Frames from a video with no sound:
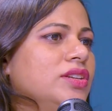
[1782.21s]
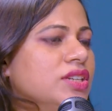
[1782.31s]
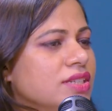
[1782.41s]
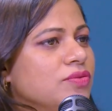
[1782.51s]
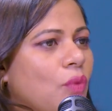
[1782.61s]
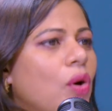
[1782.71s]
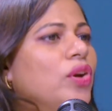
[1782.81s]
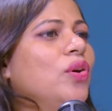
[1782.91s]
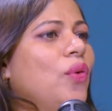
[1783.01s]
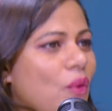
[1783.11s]
Just
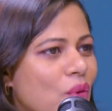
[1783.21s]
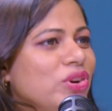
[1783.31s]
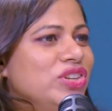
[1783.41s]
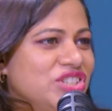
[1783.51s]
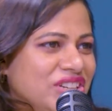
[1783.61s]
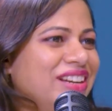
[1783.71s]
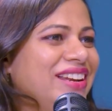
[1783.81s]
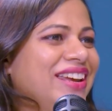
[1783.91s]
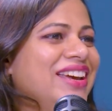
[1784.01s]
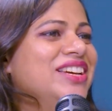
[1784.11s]
walk your own
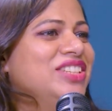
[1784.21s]
journey.